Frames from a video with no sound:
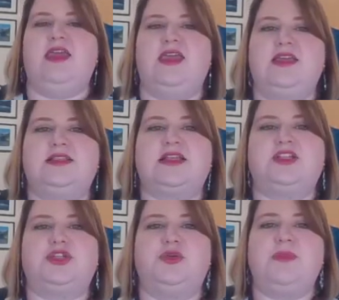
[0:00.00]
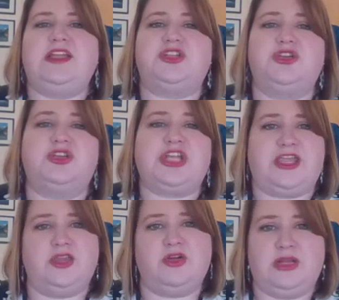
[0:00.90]
is to make sure you're
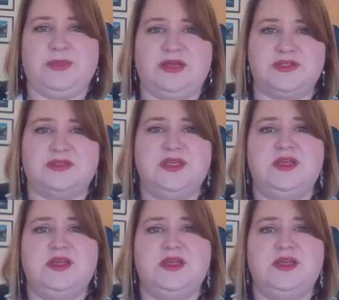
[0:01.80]
checking your emails.